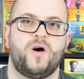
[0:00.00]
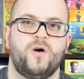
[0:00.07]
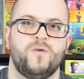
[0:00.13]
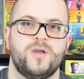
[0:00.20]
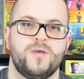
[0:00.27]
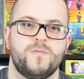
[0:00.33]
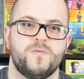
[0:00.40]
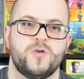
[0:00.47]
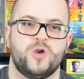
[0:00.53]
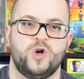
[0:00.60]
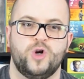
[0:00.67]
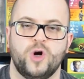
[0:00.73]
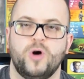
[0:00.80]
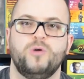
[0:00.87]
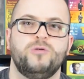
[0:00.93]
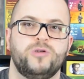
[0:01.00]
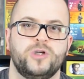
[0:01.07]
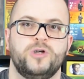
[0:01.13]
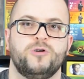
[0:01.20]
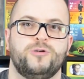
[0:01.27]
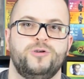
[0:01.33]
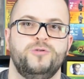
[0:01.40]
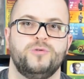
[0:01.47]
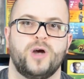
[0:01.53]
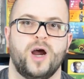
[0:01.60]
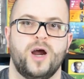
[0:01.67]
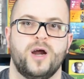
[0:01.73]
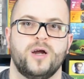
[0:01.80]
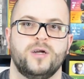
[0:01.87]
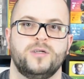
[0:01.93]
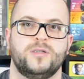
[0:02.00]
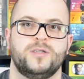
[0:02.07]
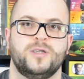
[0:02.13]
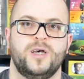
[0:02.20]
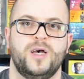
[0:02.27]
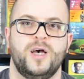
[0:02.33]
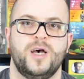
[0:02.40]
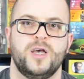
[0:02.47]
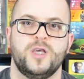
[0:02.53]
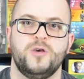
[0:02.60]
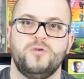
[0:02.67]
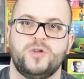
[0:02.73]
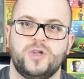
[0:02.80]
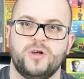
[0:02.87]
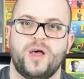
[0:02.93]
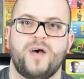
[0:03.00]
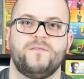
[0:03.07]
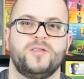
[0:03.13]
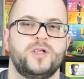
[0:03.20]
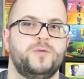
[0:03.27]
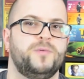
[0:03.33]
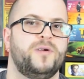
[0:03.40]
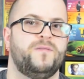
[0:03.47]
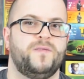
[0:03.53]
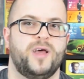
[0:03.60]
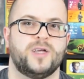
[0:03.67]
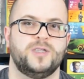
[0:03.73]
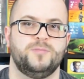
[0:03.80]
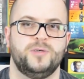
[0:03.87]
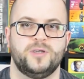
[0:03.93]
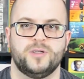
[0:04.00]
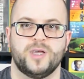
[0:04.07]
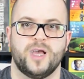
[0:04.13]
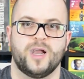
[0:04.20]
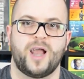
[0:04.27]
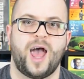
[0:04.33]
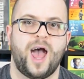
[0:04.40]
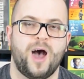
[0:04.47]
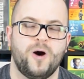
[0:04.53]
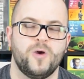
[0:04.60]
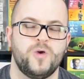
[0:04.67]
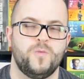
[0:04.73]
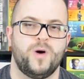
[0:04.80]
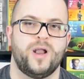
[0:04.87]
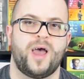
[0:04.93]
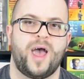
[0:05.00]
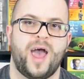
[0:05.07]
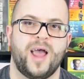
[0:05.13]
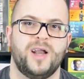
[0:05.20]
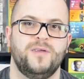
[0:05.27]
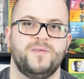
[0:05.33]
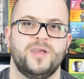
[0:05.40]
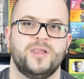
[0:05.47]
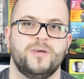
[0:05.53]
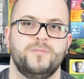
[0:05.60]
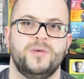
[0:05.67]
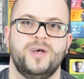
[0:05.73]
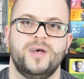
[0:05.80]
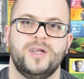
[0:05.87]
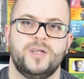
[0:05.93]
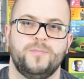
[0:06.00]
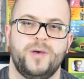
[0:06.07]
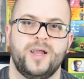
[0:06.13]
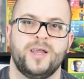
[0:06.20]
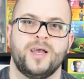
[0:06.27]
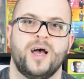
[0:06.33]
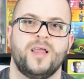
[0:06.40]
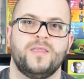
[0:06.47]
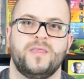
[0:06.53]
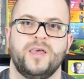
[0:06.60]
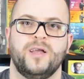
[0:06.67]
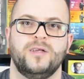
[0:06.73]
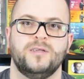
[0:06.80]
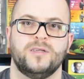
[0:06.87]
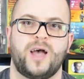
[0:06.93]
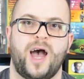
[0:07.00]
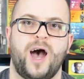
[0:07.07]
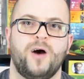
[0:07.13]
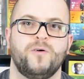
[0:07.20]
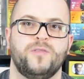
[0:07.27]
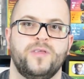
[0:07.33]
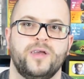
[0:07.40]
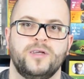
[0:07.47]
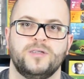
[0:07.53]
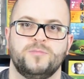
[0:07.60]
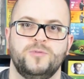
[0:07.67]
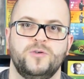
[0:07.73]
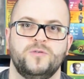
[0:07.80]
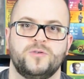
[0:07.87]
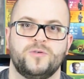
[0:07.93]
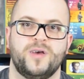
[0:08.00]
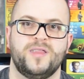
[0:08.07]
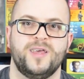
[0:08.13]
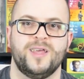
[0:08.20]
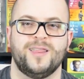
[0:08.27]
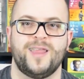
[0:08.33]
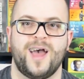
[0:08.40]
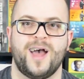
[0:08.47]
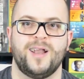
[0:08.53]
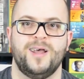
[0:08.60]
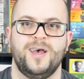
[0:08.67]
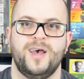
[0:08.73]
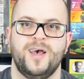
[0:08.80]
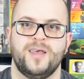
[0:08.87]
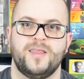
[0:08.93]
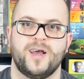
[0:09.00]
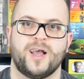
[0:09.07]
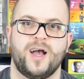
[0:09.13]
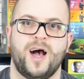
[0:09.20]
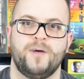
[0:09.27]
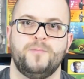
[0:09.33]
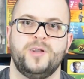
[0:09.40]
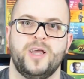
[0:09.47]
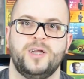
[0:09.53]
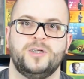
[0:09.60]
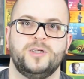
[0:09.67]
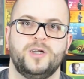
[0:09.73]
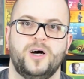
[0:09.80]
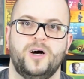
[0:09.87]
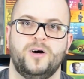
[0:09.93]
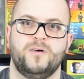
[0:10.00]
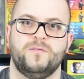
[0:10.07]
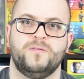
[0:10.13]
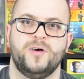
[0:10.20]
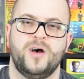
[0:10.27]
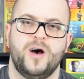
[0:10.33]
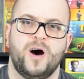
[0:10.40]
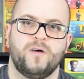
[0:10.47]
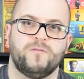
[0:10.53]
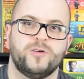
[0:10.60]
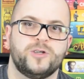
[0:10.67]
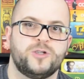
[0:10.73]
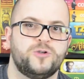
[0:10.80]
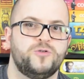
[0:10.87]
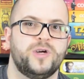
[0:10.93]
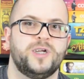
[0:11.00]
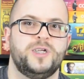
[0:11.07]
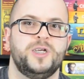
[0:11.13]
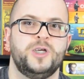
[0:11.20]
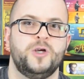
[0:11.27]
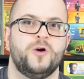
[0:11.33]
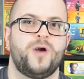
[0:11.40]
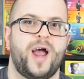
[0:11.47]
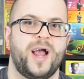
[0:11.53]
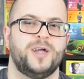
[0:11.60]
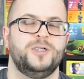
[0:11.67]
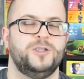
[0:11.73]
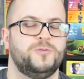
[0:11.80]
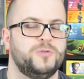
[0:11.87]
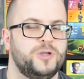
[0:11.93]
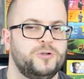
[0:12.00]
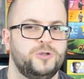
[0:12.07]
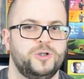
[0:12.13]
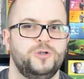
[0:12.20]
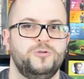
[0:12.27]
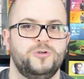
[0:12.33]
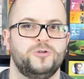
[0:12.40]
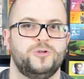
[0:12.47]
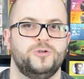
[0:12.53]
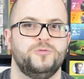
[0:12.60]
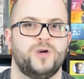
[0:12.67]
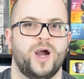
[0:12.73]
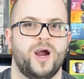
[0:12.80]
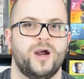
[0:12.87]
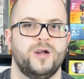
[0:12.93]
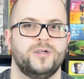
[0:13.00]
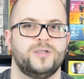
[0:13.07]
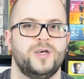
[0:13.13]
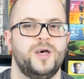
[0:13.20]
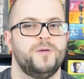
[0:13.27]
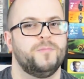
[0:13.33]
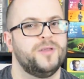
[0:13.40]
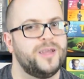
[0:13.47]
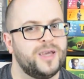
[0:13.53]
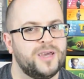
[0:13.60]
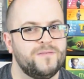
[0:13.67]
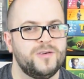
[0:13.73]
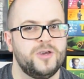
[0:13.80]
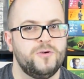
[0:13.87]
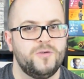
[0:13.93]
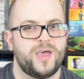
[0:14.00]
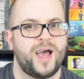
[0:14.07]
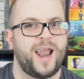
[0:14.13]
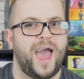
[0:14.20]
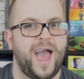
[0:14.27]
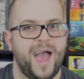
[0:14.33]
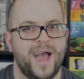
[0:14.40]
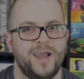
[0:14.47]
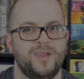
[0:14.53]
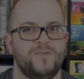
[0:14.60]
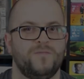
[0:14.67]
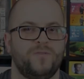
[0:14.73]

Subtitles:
already chosen your 2 cards, you still have a little bit of flexibility on how you want to activate them depending on how things move. So I think that combination of restricting your actions when you choose your 2 cards, but then giving you that added